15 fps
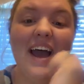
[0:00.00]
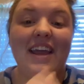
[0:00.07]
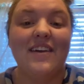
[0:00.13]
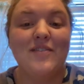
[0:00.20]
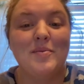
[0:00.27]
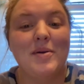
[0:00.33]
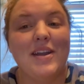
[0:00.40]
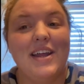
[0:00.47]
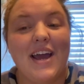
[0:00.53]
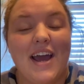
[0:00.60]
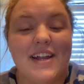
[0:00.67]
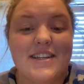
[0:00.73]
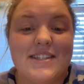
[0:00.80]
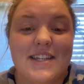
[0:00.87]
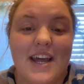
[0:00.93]
everybody, I
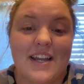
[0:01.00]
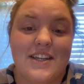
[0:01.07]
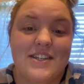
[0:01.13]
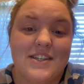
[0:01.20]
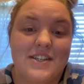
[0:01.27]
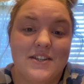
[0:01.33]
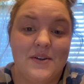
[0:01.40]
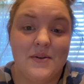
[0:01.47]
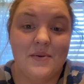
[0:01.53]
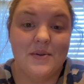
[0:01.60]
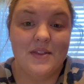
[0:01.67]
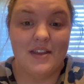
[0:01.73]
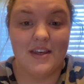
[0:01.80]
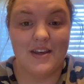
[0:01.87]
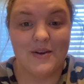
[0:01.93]
decided to do
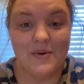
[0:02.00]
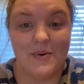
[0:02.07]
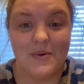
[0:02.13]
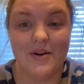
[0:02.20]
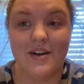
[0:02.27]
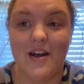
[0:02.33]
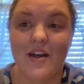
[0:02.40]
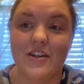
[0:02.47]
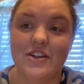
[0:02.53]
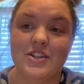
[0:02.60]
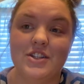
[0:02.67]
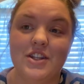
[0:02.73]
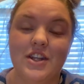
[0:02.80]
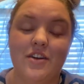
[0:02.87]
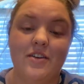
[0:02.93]
the core knowledge
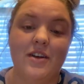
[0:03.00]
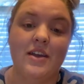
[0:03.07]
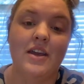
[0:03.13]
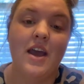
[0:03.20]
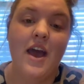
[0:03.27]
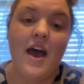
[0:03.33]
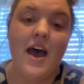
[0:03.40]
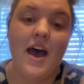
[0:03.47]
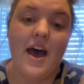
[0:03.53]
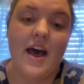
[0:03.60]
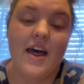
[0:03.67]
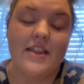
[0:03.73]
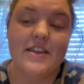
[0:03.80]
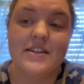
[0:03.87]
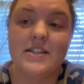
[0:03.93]
theory.
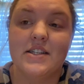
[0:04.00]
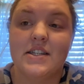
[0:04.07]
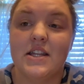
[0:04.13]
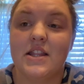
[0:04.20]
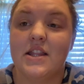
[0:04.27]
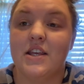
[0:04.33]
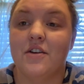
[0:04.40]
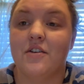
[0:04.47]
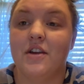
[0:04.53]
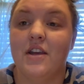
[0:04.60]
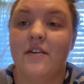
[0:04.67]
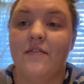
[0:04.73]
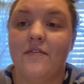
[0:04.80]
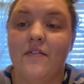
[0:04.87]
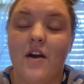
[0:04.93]
This is a theory
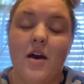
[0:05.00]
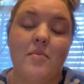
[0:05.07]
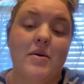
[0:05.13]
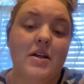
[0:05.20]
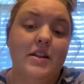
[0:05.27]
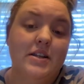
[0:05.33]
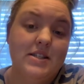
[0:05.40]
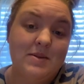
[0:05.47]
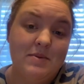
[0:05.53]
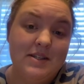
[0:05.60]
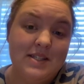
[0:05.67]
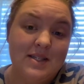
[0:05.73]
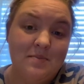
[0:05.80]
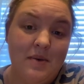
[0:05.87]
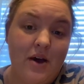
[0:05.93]
from Elizabeth
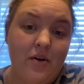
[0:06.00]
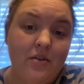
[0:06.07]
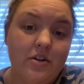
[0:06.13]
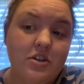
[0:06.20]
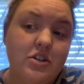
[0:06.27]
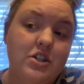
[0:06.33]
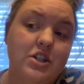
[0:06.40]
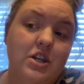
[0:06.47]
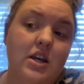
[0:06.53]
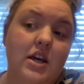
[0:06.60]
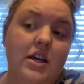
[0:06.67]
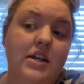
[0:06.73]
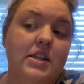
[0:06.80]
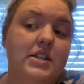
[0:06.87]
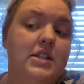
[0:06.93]
Spelk. She
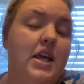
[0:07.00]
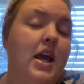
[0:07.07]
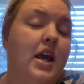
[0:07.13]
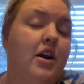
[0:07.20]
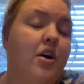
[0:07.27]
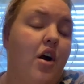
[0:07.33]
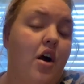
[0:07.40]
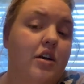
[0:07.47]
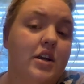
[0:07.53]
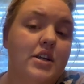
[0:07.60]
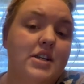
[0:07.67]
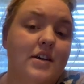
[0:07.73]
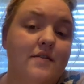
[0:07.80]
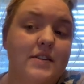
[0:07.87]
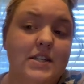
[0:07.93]
is a
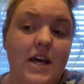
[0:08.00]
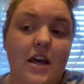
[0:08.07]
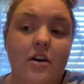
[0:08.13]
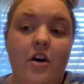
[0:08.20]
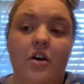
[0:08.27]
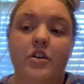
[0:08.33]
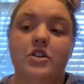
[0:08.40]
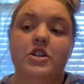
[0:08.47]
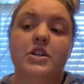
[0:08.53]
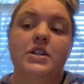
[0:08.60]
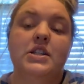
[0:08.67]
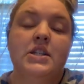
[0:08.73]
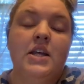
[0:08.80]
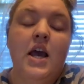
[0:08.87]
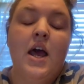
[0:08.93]
cognitive psychologist.
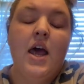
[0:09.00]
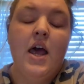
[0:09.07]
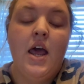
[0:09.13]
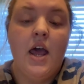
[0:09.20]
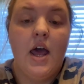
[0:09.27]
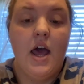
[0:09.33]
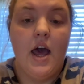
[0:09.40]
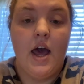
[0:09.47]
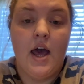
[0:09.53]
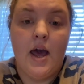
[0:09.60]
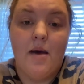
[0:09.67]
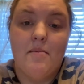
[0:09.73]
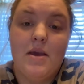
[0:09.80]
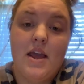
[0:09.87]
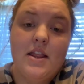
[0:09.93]

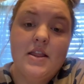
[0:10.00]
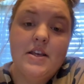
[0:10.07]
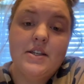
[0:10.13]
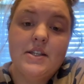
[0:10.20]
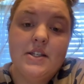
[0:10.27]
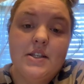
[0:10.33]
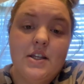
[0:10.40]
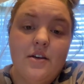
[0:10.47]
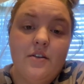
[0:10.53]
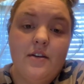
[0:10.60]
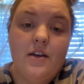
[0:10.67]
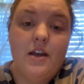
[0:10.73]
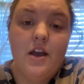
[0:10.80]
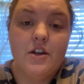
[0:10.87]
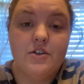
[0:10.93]
And this
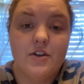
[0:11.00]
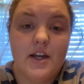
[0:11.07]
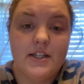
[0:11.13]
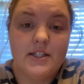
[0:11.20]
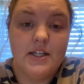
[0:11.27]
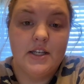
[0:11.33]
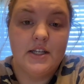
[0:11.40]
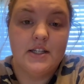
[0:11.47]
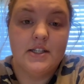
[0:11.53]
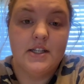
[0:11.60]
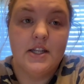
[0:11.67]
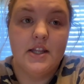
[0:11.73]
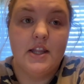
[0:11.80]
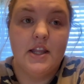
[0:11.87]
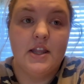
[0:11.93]
theory addresses
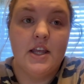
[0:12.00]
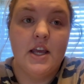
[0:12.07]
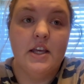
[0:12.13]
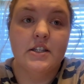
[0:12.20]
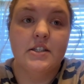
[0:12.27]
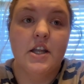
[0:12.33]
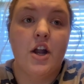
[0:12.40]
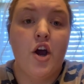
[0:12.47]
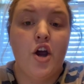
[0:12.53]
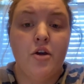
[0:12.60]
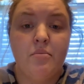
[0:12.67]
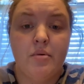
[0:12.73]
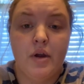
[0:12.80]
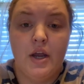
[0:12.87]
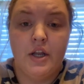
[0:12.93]
the things that our
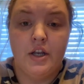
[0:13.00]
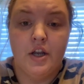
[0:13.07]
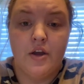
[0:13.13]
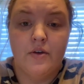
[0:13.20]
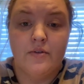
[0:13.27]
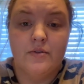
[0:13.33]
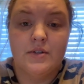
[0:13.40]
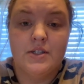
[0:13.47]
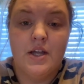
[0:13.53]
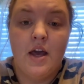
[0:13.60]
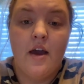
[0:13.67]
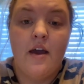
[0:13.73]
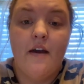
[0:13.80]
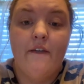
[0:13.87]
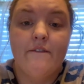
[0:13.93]
brain knows
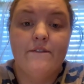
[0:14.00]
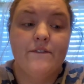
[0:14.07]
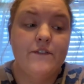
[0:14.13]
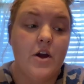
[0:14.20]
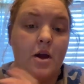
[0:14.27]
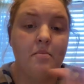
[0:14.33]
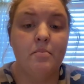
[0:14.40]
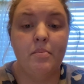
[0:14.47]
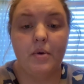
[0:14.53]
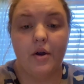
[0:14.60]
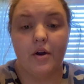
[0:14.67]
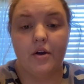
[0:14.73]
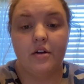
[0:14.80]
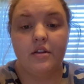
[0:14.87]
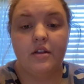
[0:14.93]
from
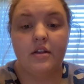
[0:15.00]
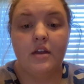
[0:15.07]
birth